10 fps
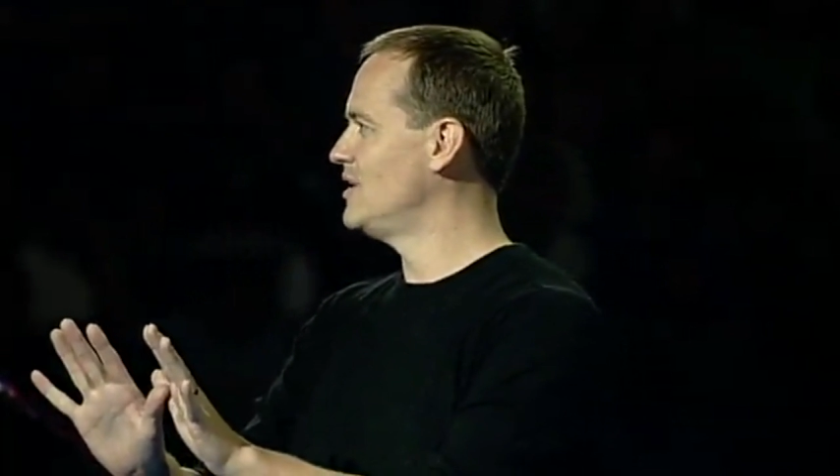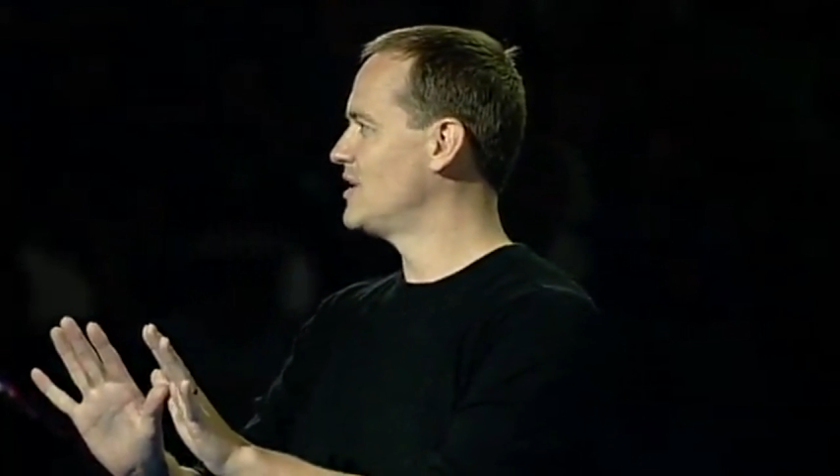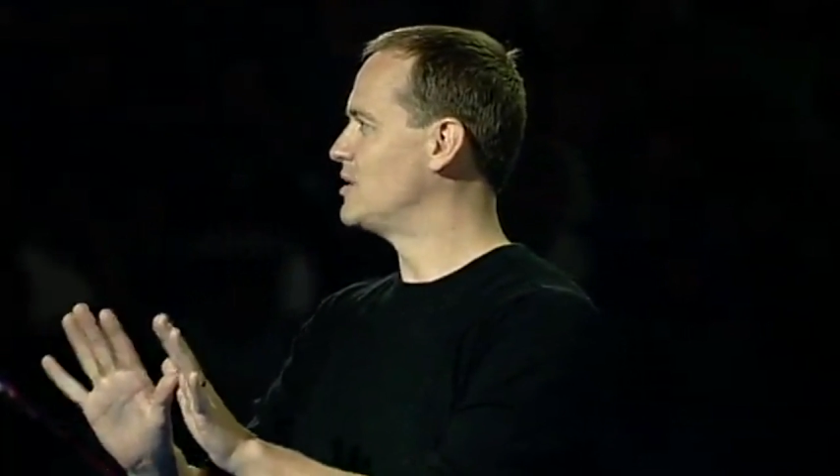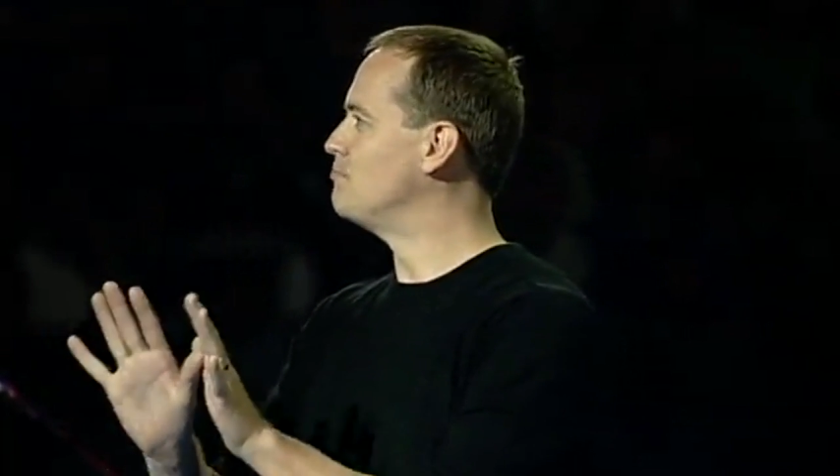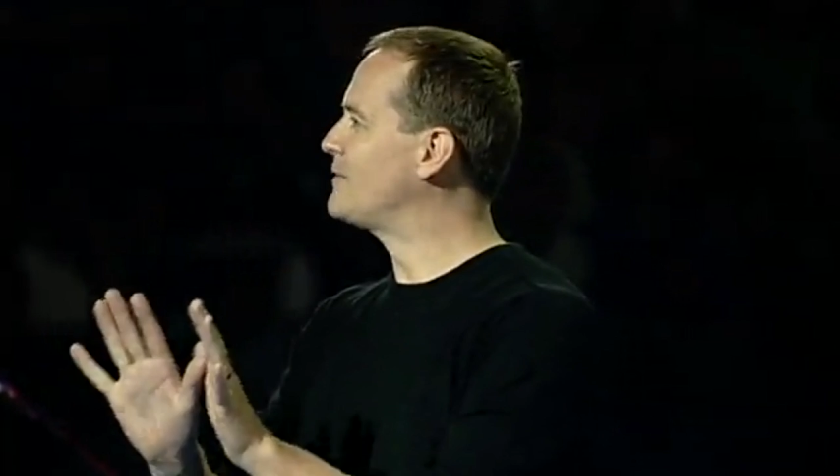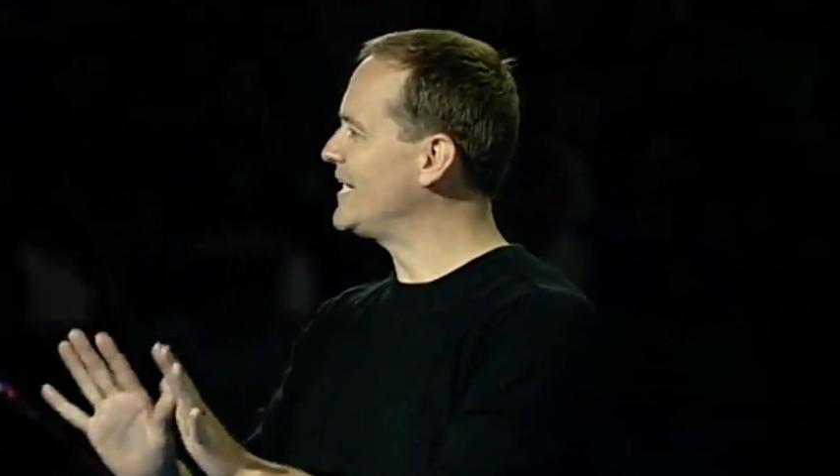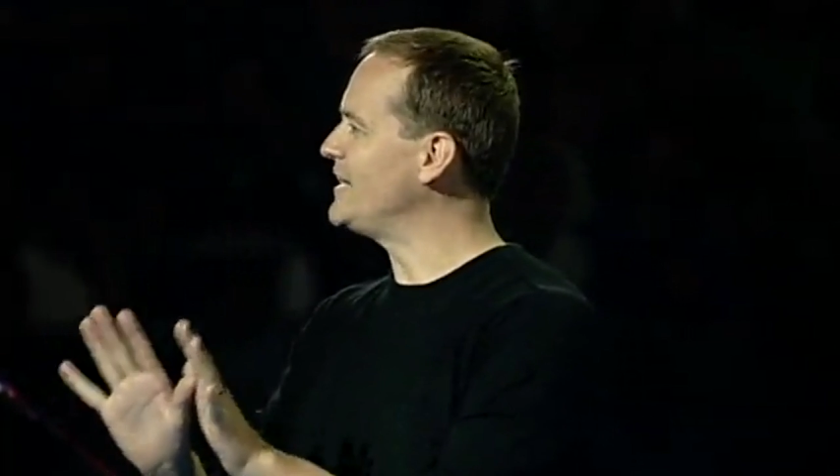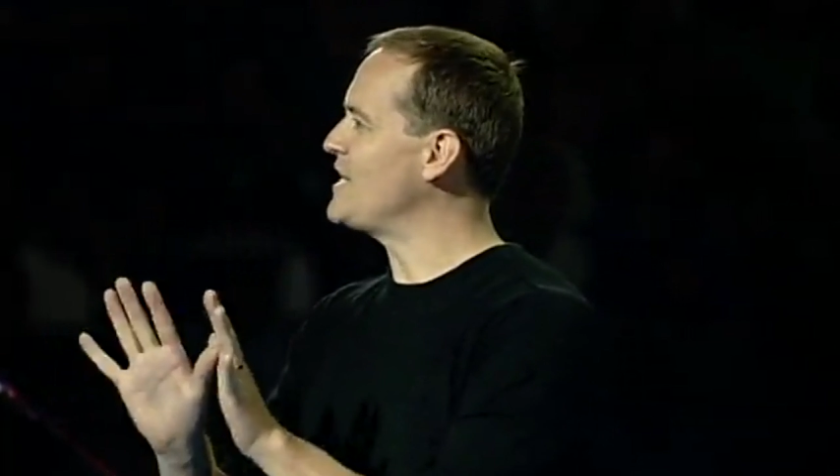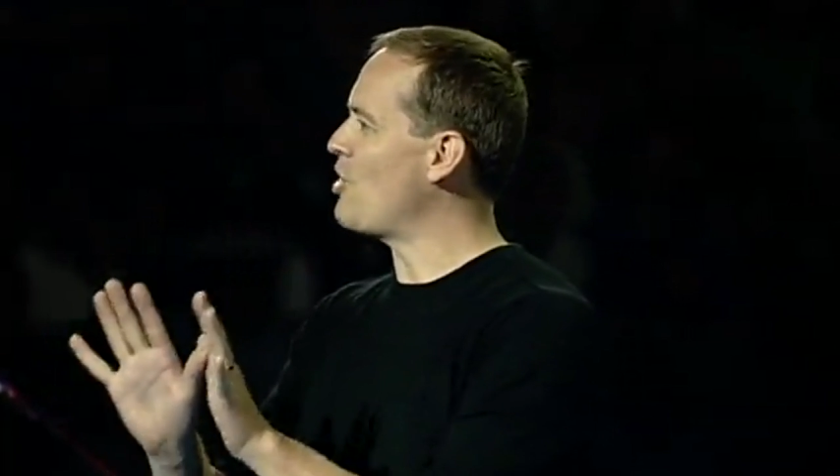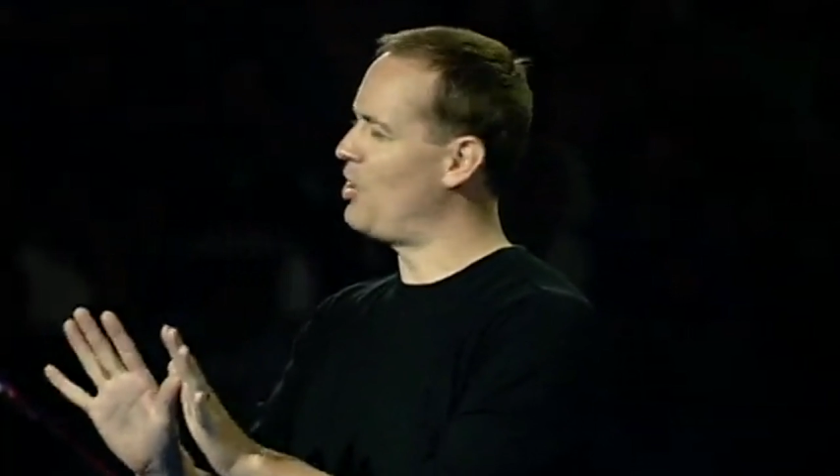
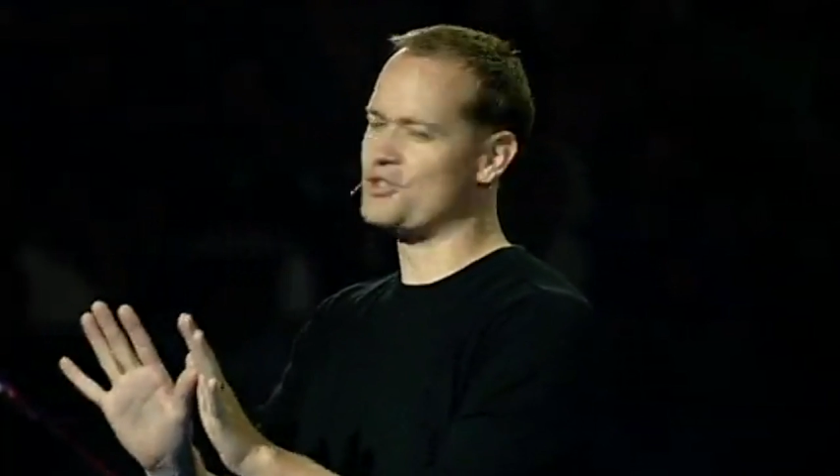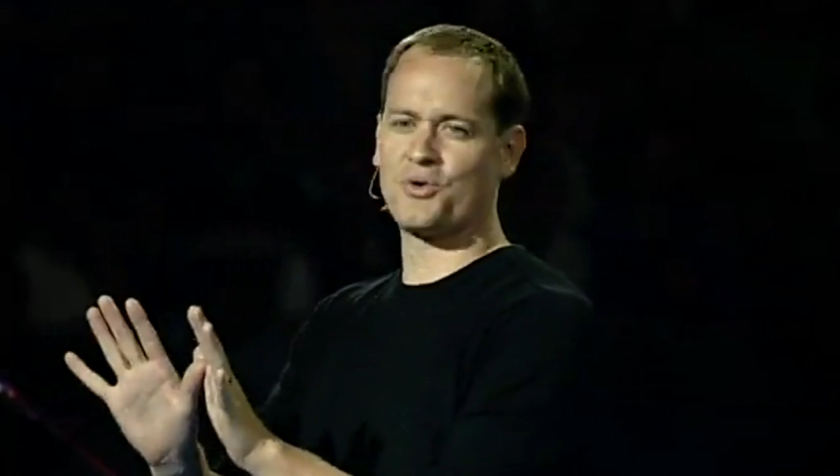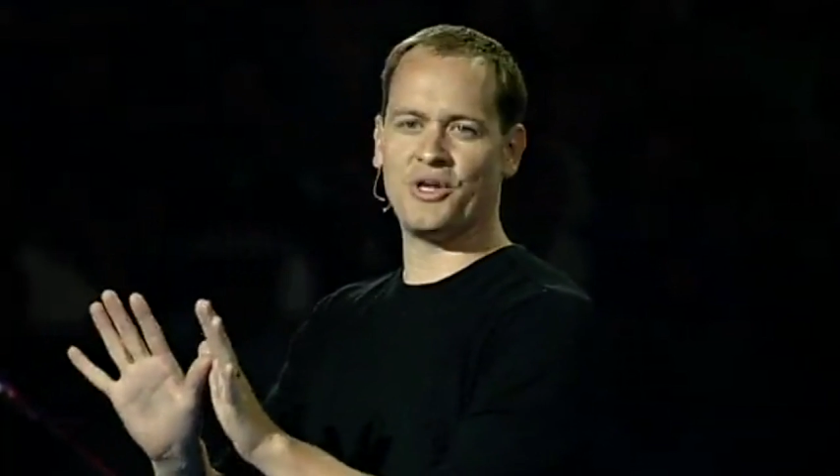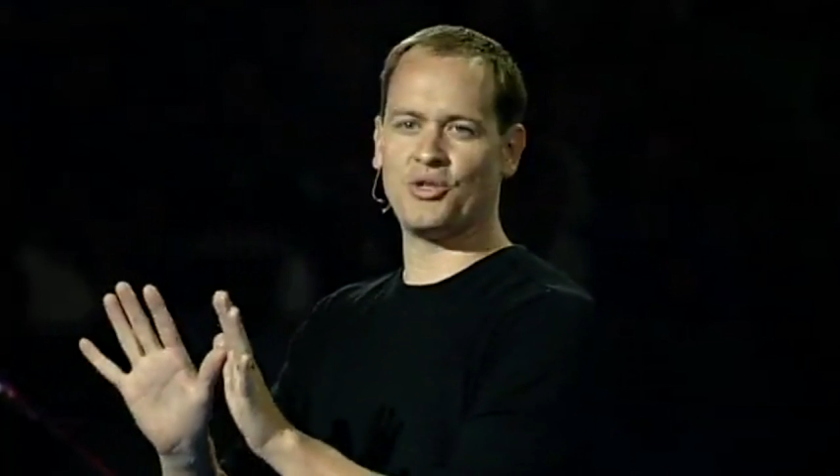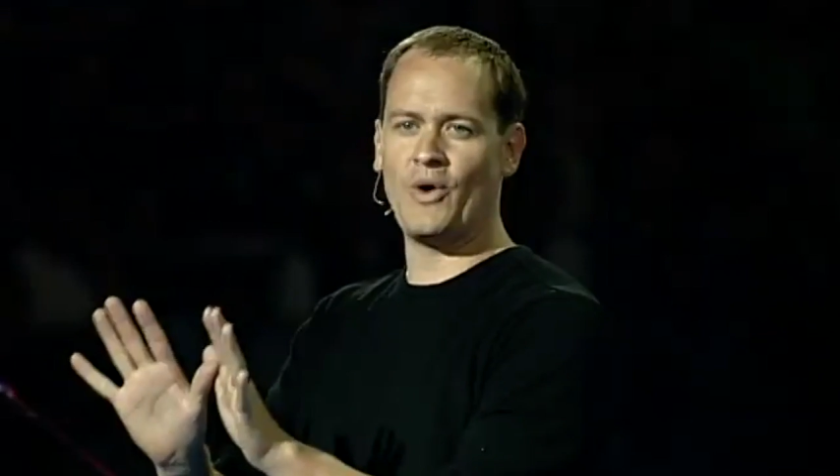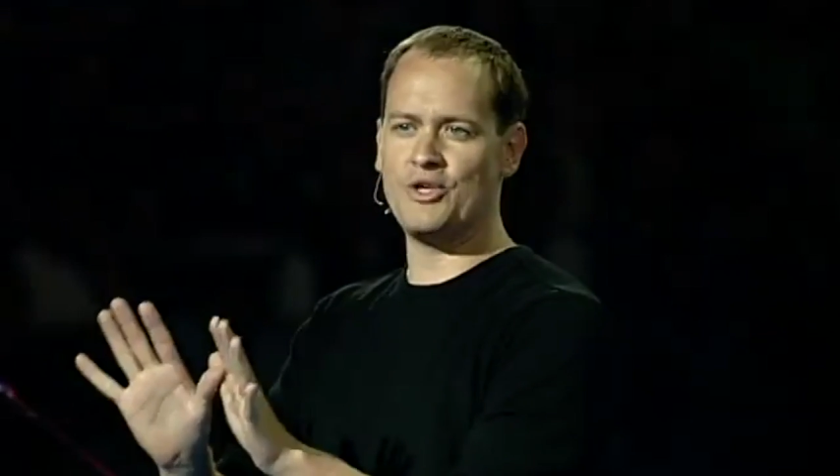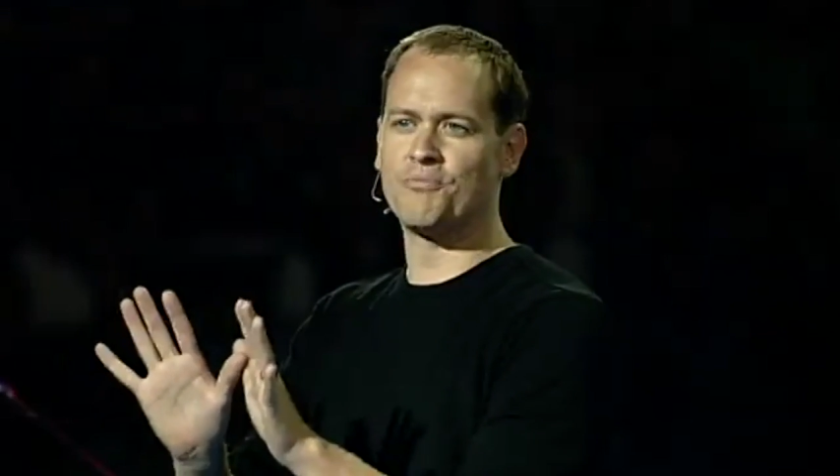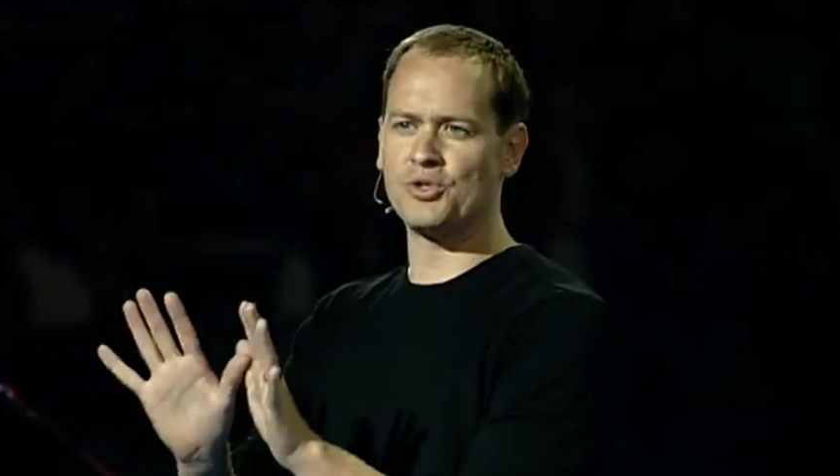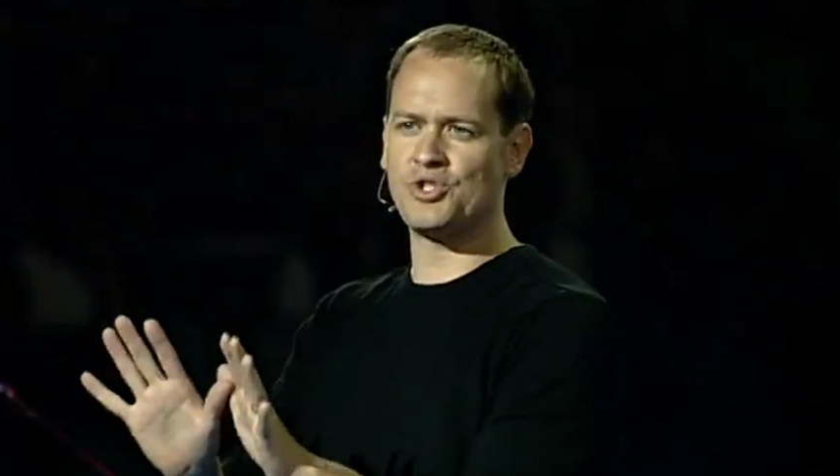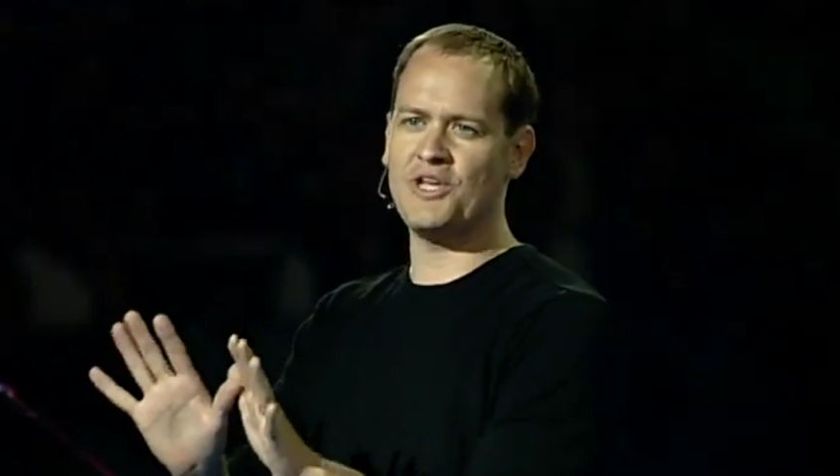completely altering the way you
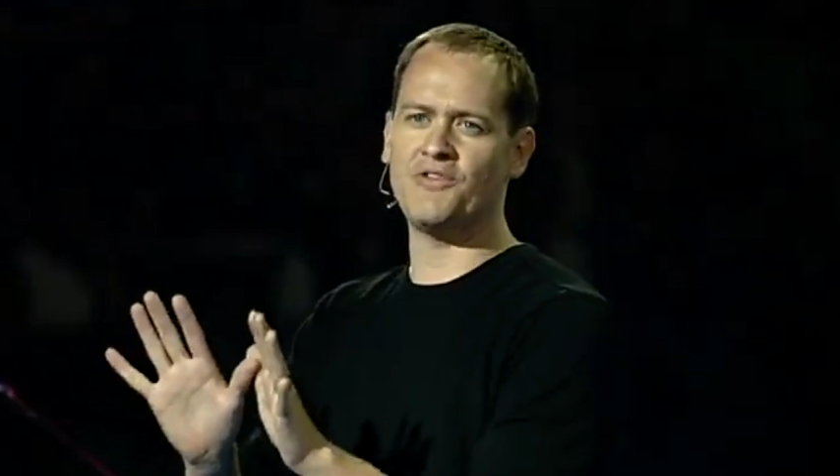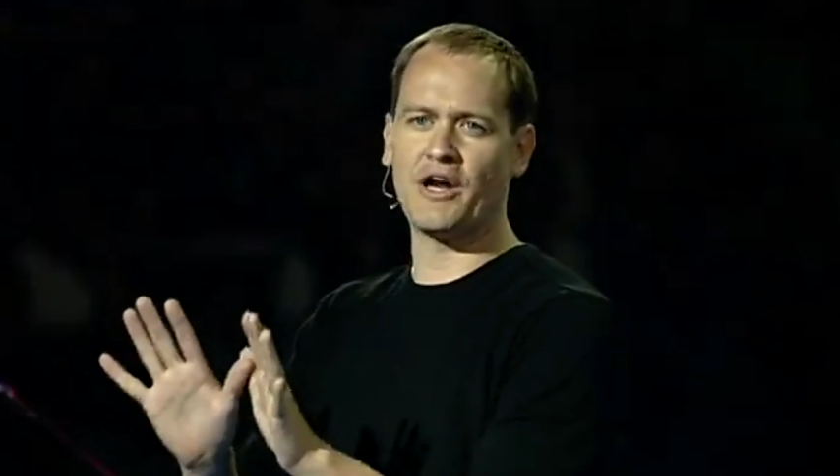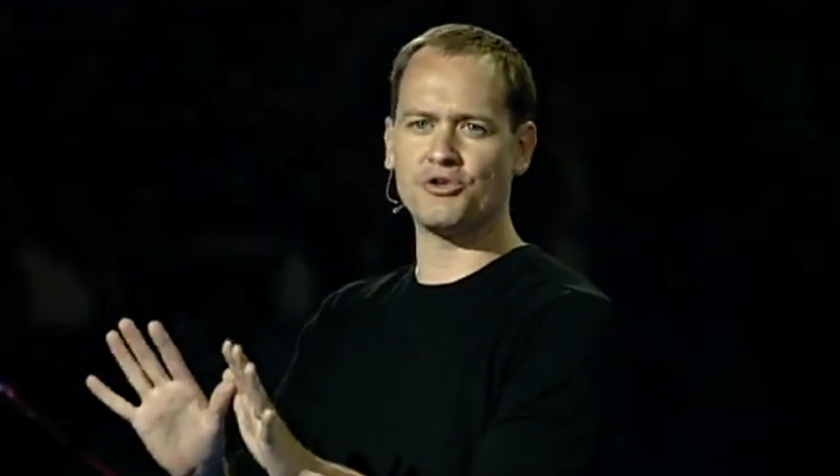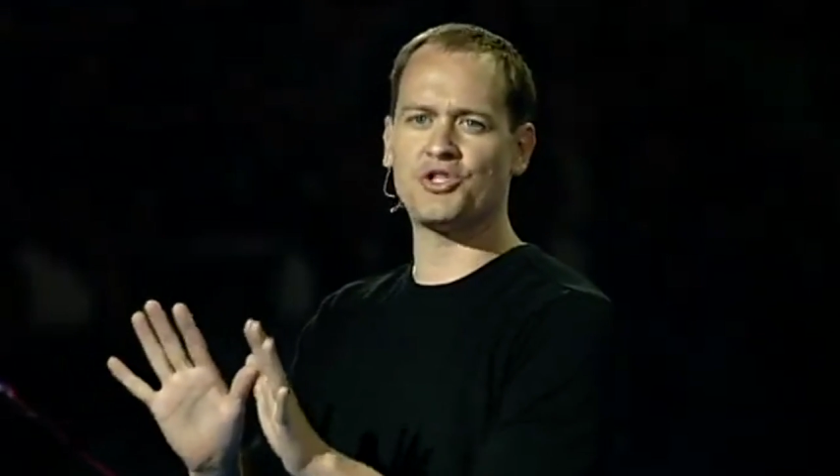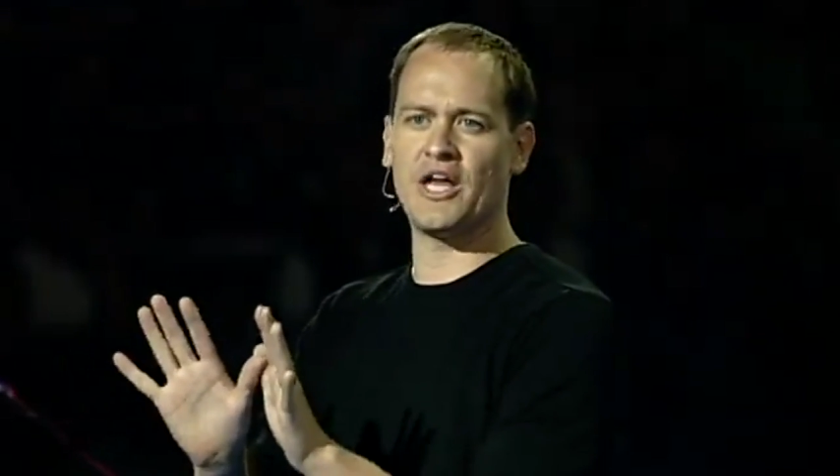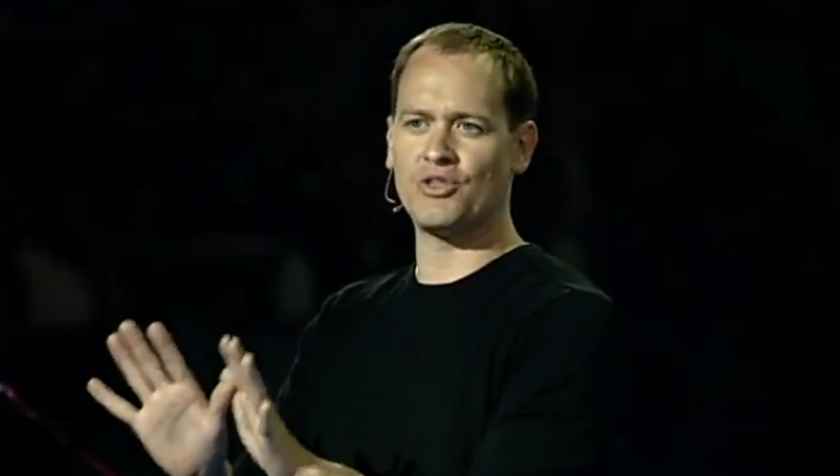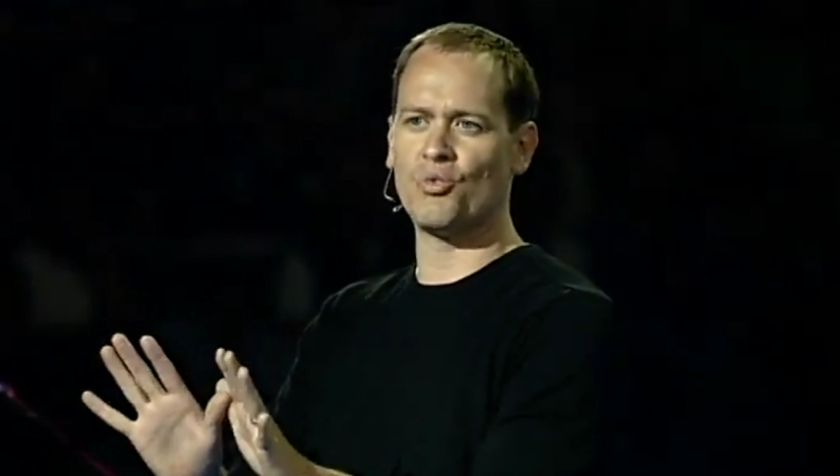perceive and understand